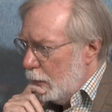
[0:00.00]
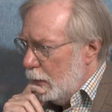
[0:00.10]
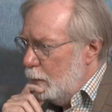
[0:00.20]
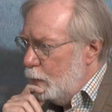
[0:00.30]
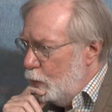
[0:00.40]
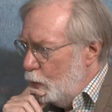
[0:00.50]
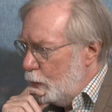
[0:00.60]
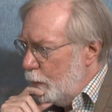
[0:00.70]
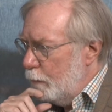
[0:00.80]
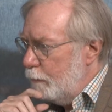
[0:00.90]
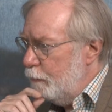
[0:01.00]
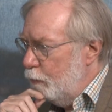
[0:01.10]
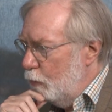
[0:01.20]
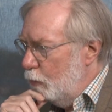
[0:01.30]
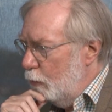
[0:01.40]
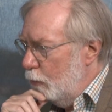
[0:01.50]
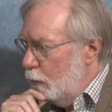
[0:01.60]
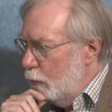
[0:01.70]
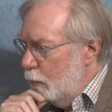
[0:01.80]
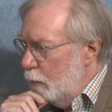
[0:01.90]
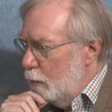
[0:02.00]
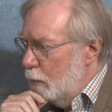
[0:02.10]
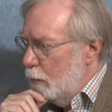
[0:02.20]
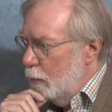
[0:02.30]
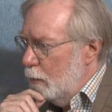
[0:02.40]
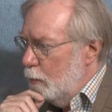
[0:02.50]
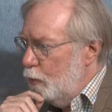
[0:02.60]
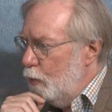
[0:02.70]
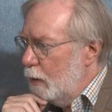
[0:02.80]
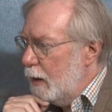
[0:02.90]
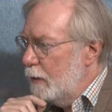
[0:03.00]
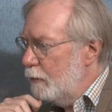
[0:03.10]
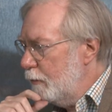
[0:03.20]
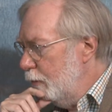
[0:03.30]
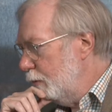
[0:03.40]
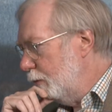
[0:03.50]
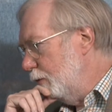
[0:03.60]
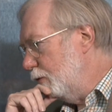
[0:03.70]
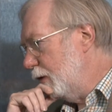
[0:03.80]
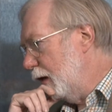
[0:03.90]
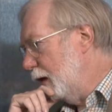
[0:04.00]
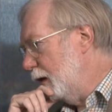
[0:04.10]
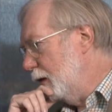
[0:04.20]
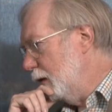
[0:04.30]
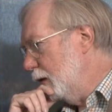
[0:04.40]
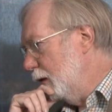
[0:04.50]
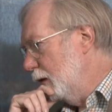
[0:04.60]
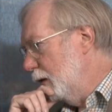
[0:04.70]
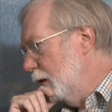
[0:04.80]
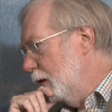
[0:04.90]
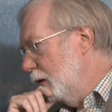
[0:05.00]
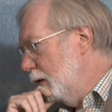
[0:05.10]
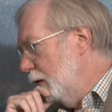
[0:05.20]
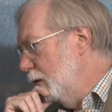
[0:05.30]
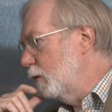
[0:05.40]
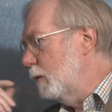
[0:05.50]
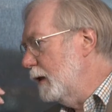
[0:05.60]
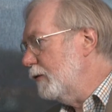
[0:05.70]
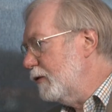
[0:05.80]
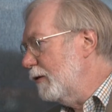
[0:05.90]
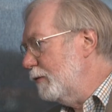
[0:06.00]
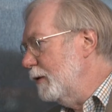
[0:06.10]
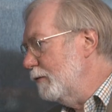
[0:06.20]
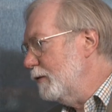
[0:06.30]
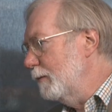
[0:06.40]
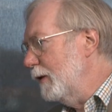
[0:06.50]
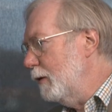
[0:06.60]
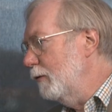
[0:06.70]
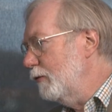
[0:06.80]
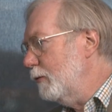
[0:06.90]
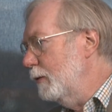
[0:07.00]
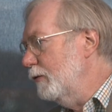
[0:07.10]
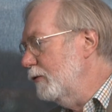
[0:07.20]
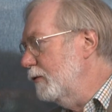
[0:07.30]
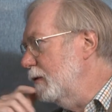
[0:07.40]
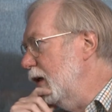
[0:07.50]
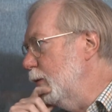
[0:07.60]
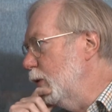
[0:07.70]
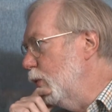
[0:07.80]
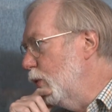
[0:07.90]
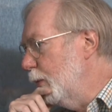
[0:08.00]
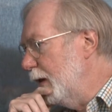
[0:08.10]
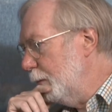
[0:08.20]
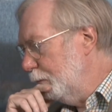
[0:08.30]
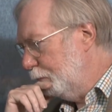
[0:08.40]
important for poor countries to say, look, we're suffering from the consequences of global warming,